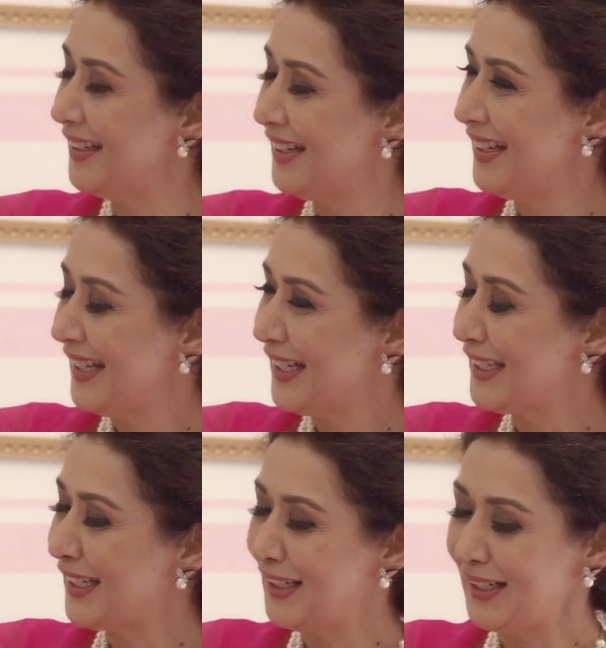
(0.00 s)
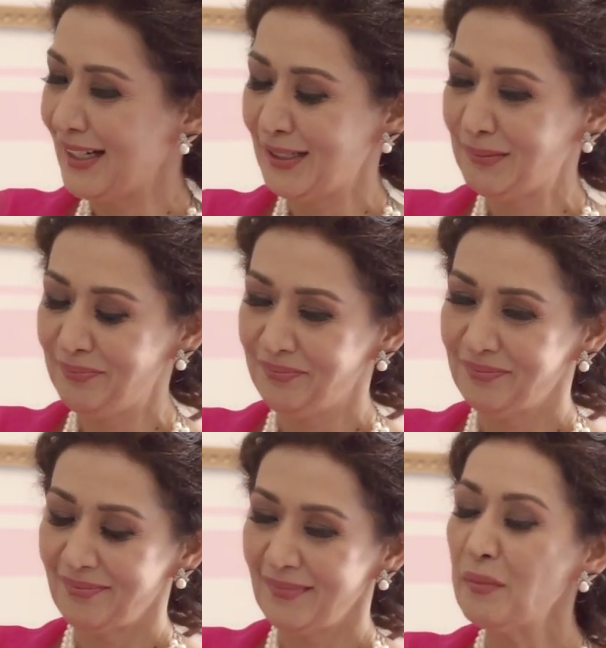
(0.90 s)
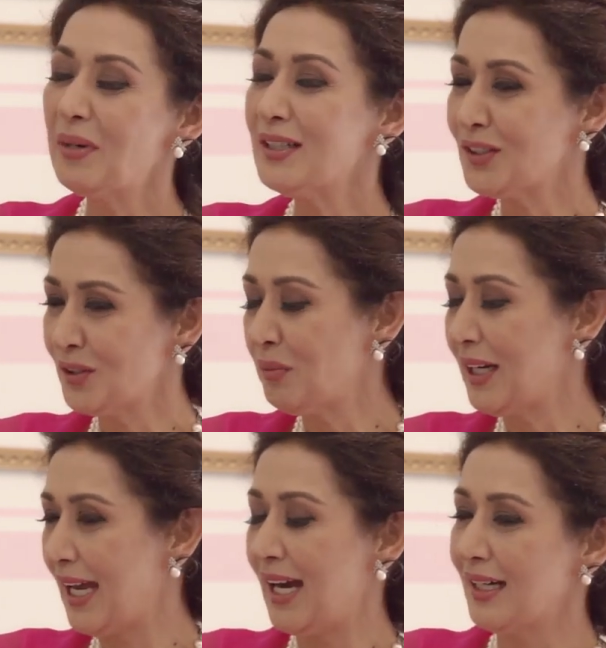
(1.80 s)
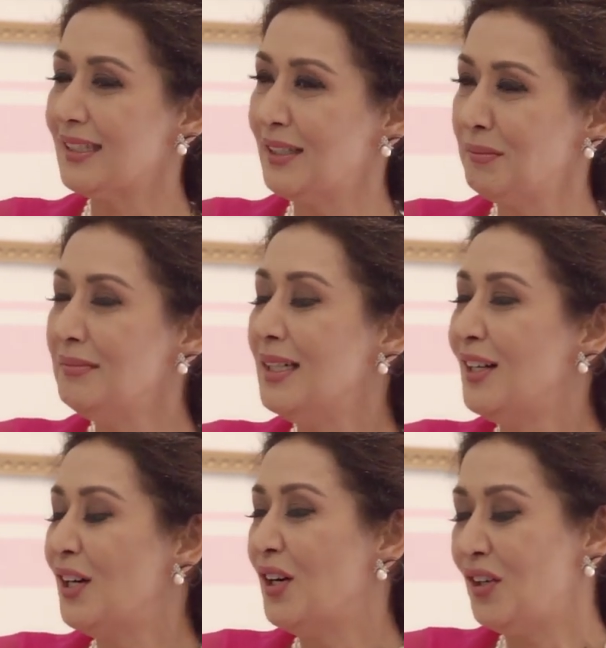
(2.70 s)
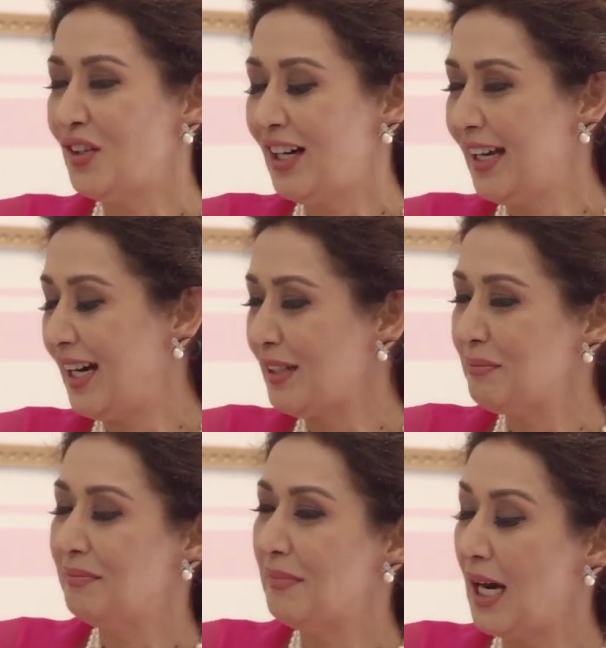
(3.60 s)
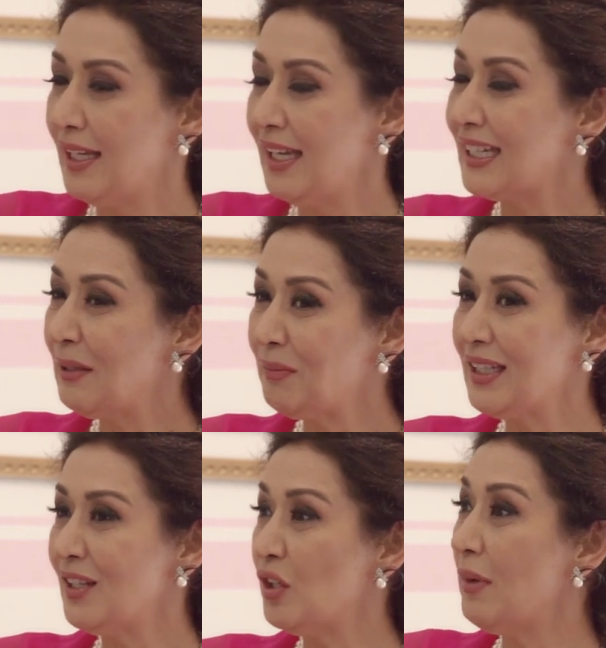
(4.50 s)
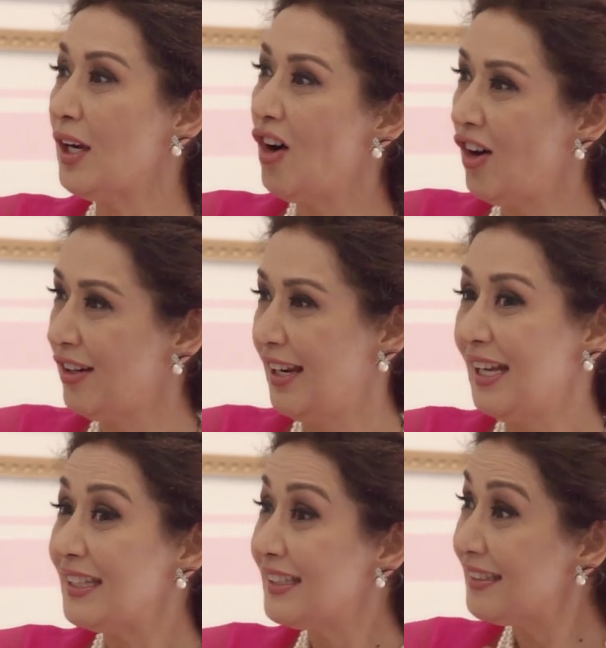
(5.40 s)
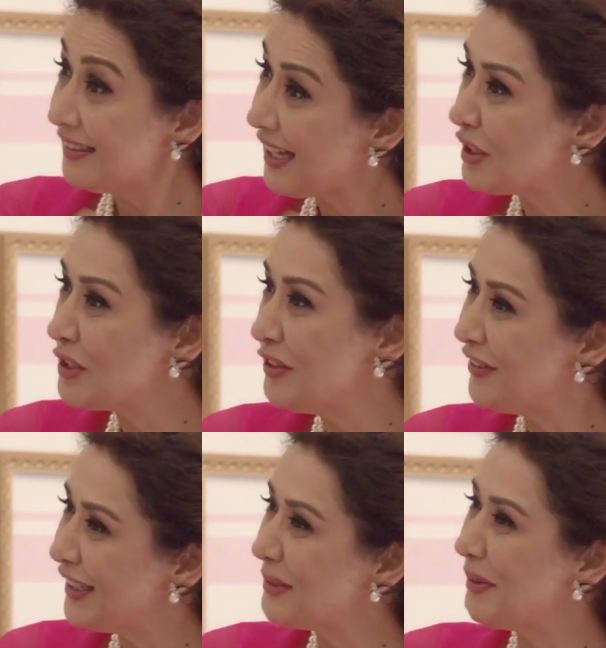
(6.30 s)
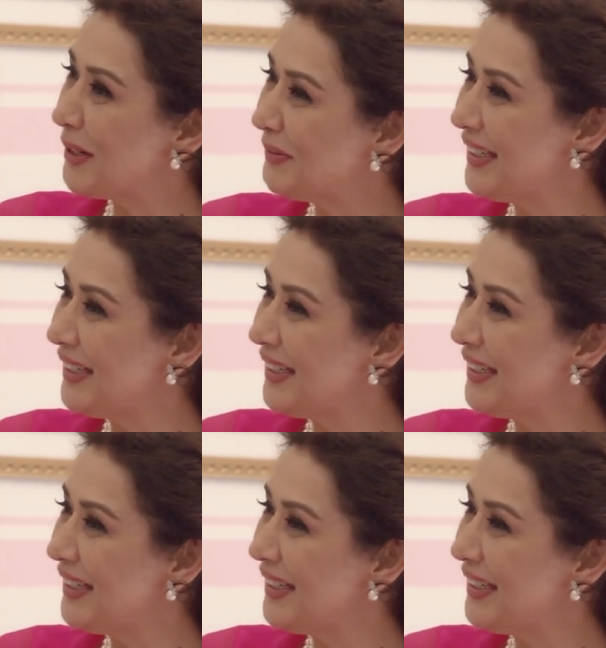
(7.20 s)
Legacy of hers. Okay, but you know, when I hug them or I hug Mahi, I keep thinking, oh my God, this is how she felt about